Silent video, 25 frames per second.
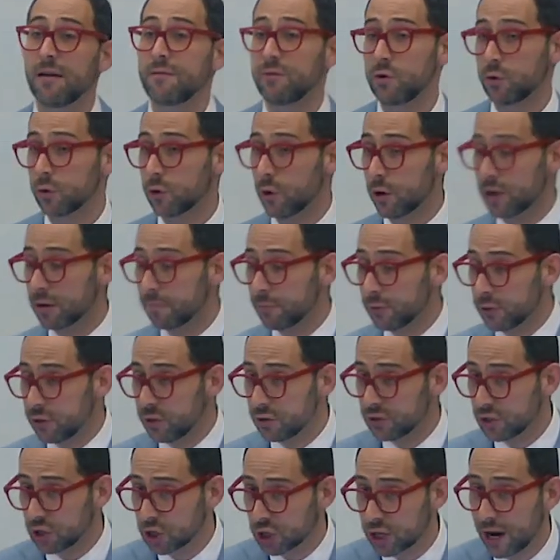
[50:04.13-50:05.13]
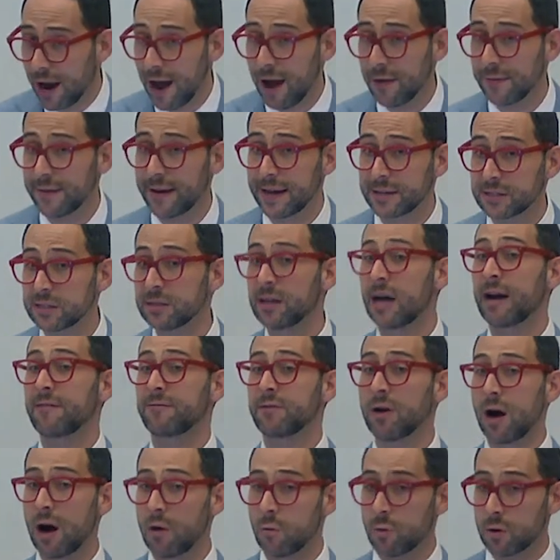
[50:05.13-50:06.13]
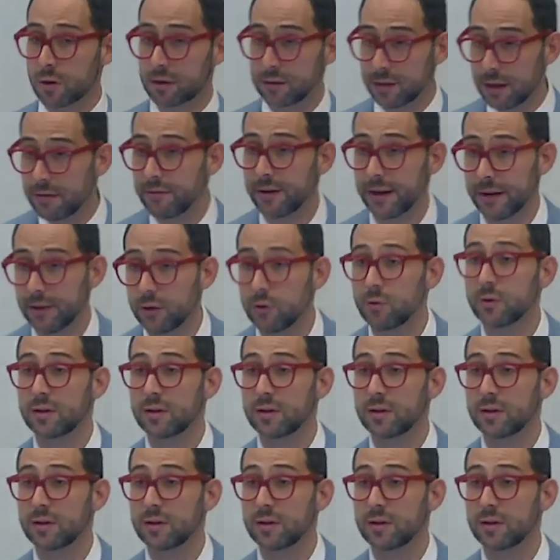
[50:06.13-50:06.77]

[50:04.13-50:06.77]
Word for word: If you're going to produce a child that has a life not worth living,